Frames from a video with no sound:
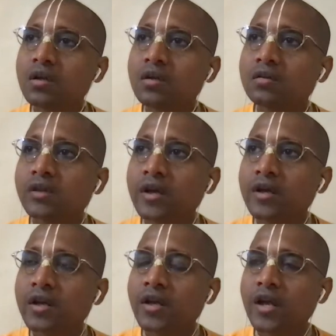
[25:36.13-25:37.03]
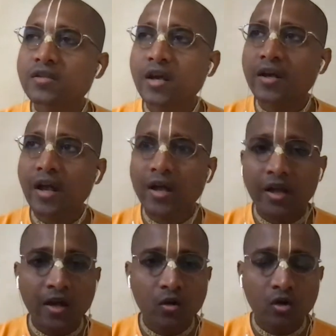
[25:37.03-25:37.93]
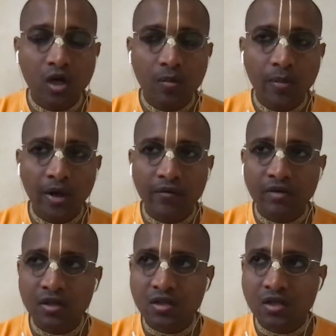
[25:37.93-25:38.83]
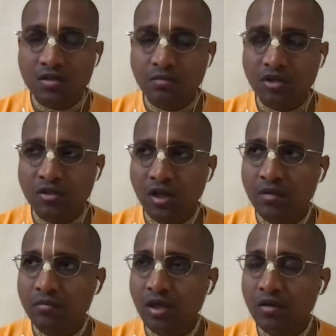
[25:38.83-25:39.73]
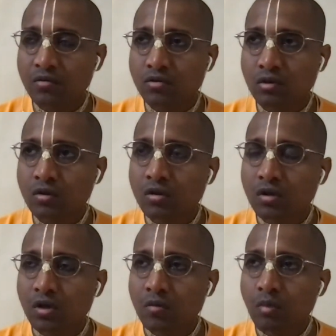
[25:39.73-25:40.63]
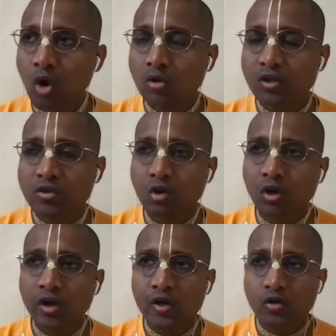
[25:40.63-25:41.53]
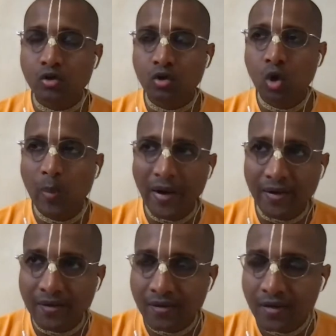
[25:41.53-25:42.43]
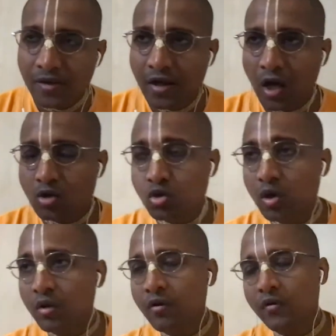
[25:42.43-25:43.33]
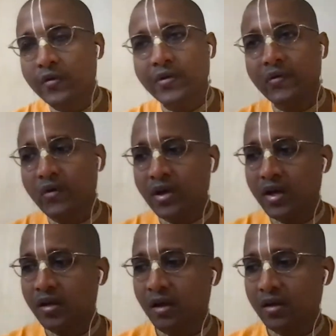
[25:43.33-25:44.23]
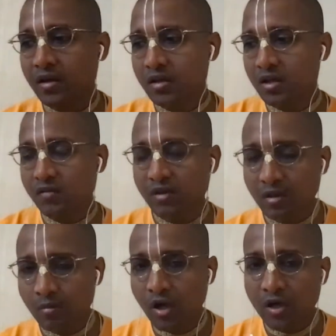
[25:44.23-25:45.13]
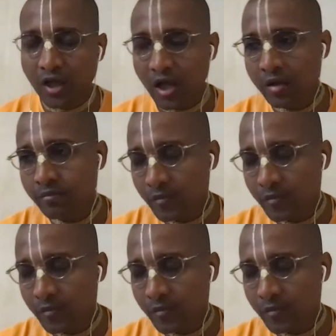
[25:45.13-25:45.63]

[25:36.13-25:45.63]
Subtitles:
that in case I die, I don't come back within this much time, then you should block this hole and you should go back. And Sugriva was waiting, and then when the blood came,